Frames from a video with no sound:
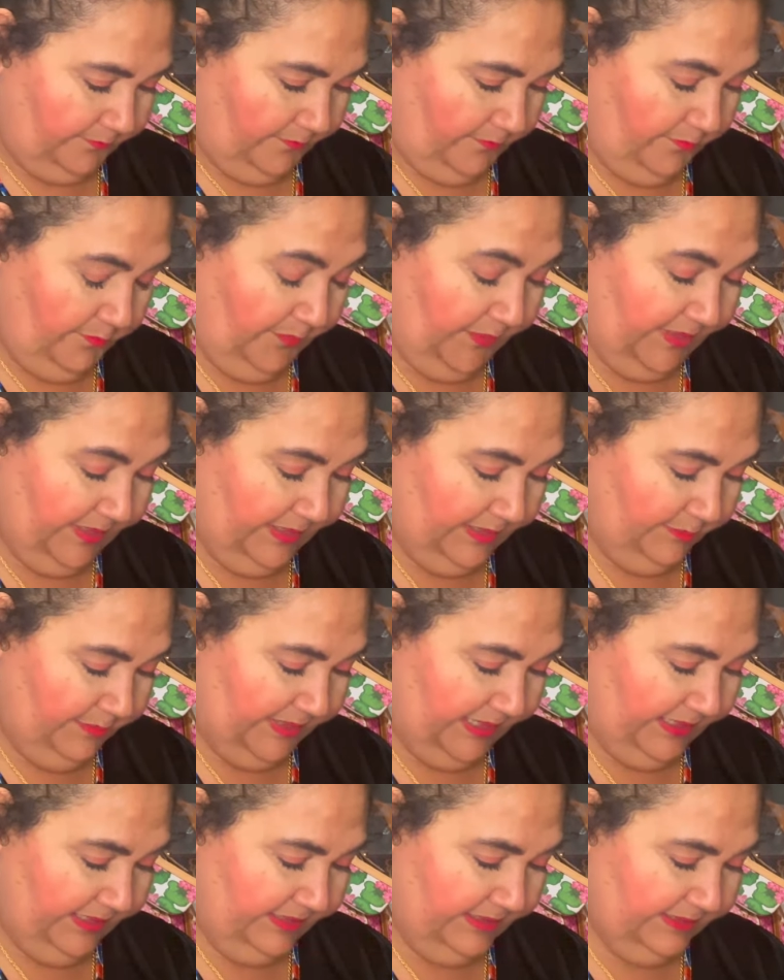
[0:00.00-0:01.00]
But
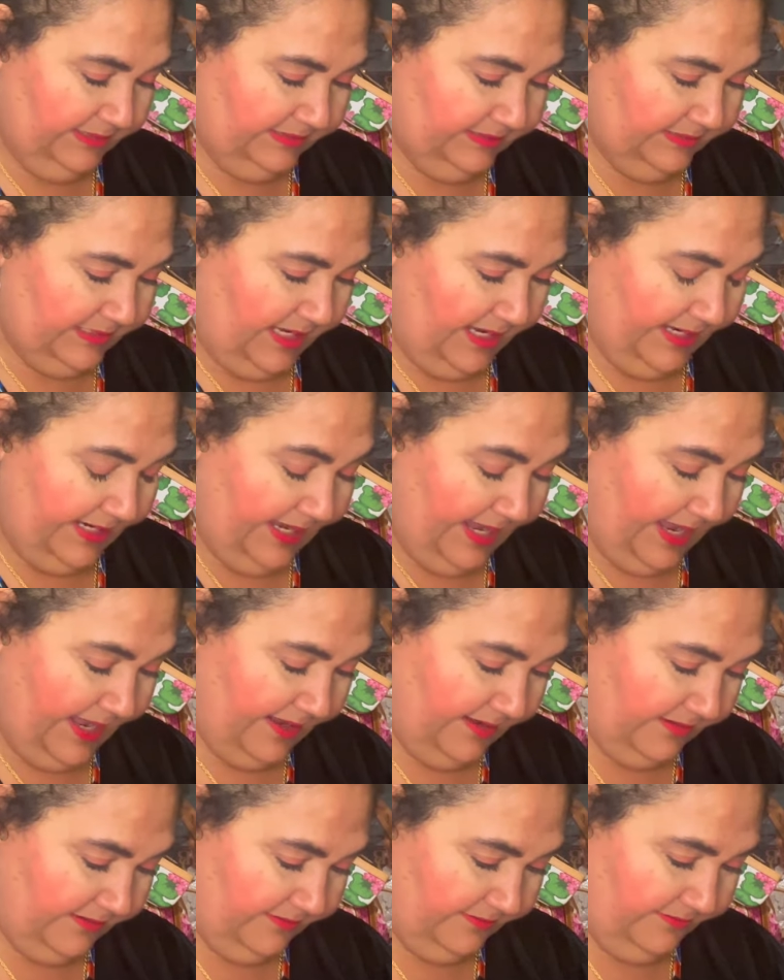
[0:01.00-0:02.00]
because I
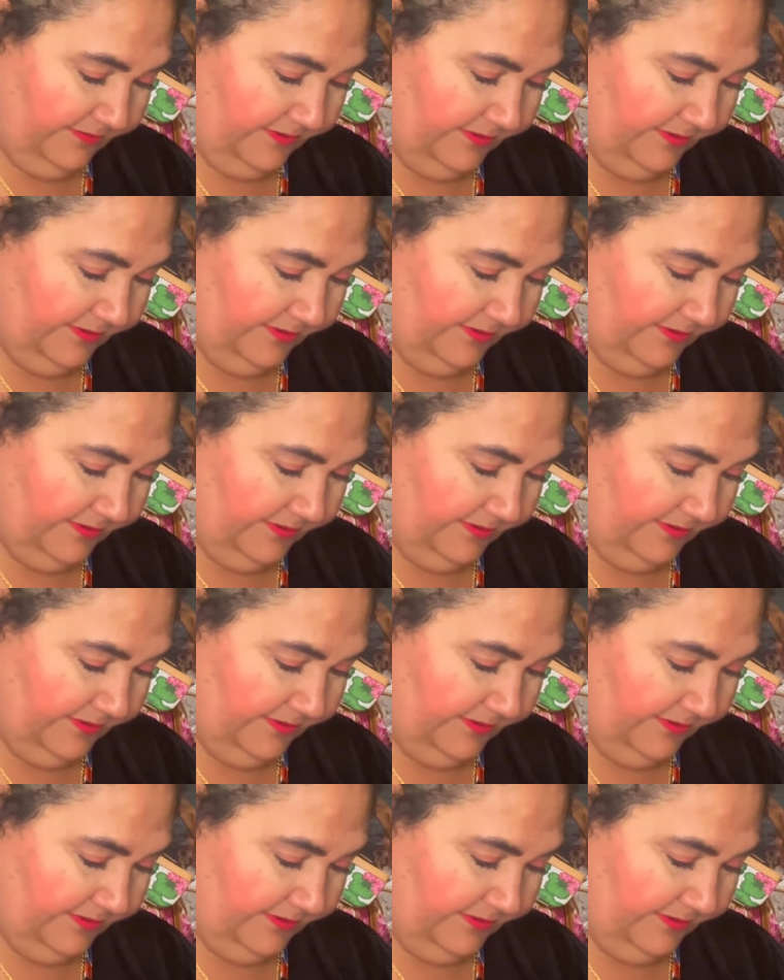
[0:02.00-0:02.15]
have